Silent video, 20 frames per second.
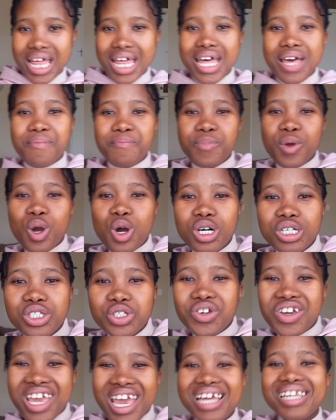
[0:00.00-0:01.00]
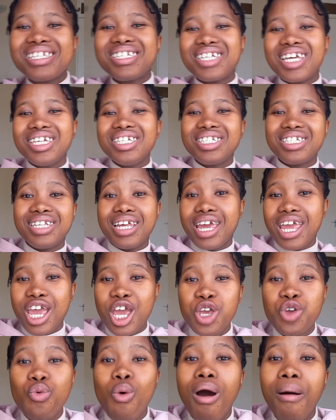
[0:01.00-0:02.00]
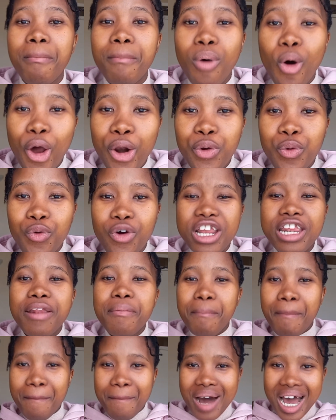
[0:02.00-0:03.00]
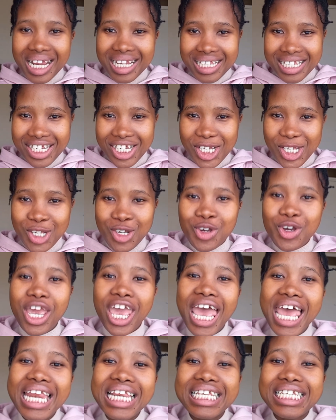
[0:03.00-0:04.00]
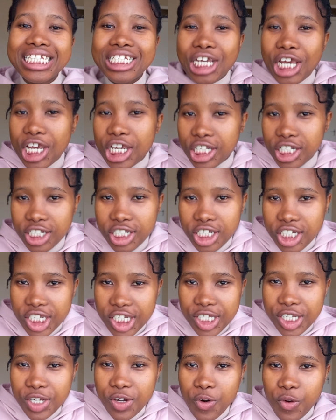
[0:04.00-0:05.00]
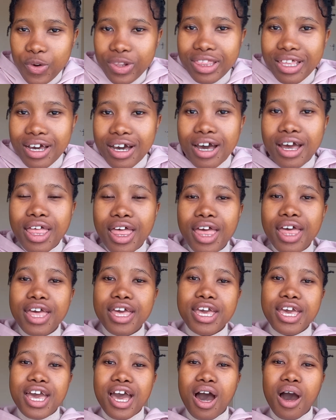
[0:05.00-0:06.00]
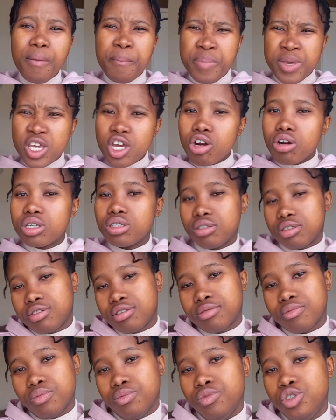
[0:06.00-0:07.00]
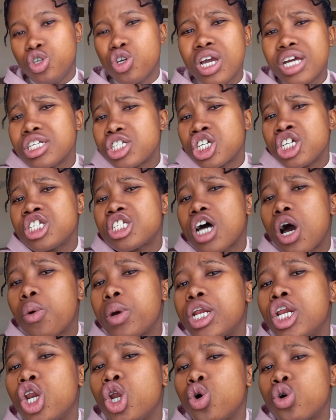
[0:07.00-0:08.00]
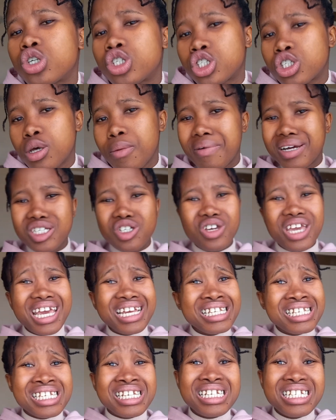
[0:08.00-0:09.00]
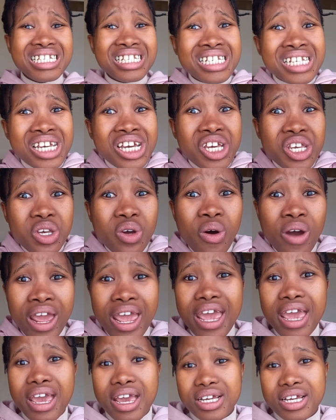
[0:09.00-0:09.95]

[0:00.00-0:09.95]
Because you can change the hair you are born with, but you can change, the appearance. You can change how it looks, but you can't change your hair.